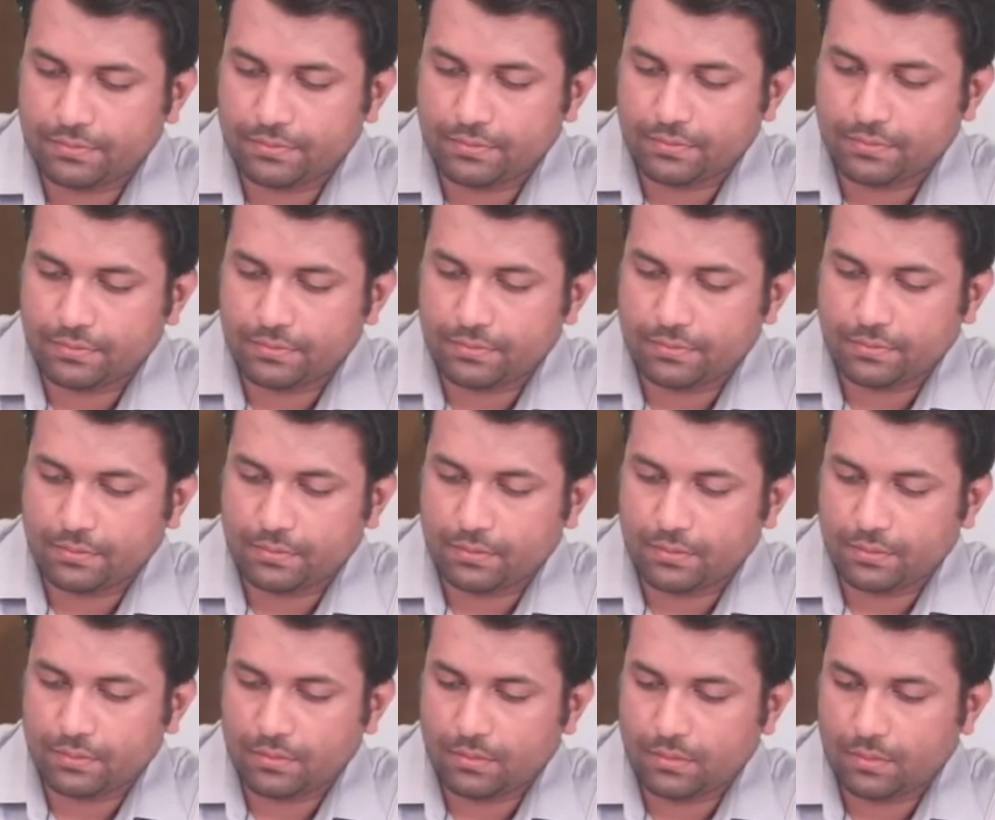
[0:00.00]

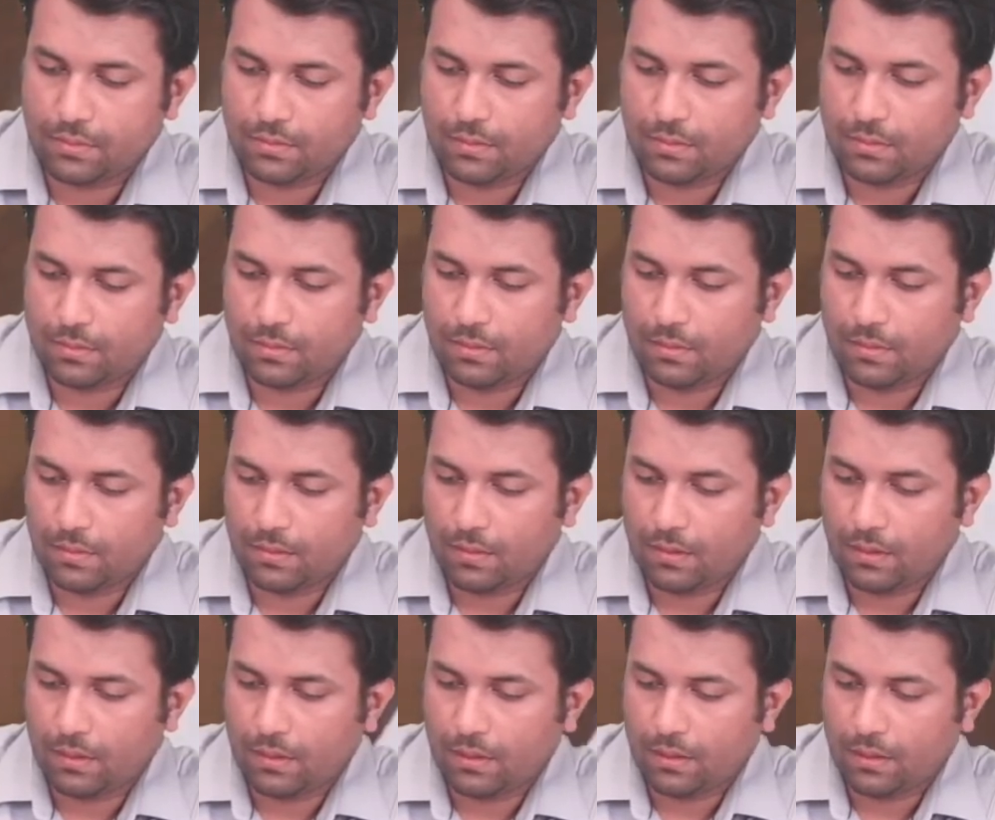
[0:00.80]

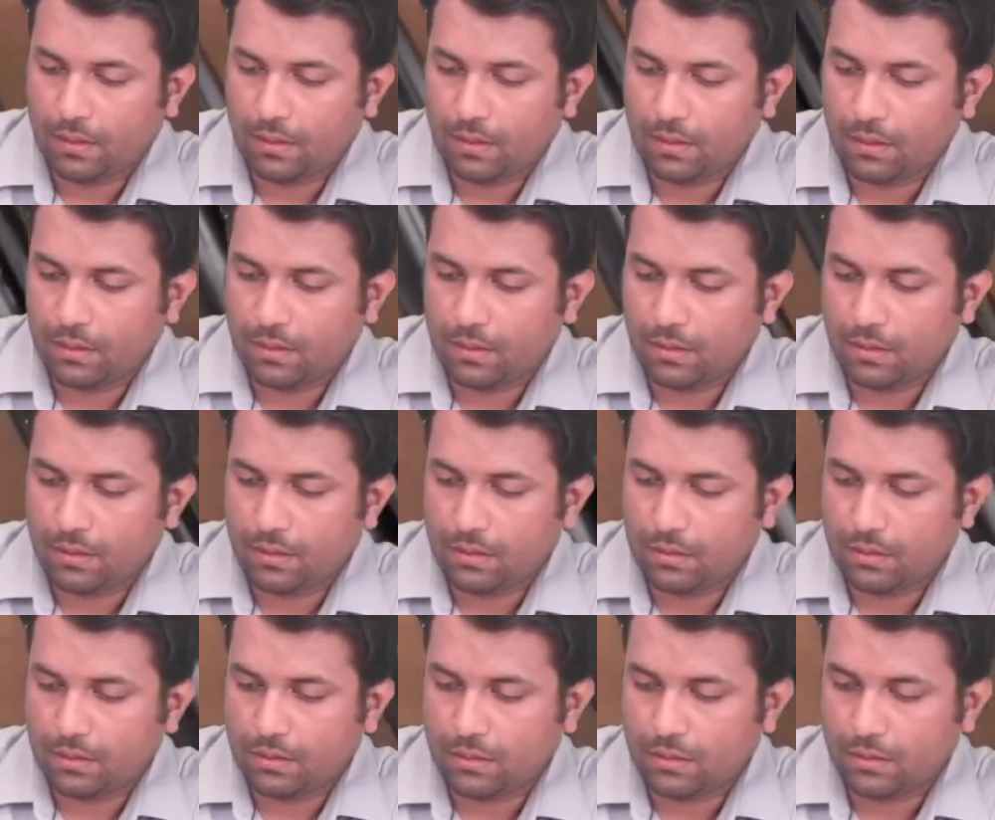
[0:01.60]
[no speech]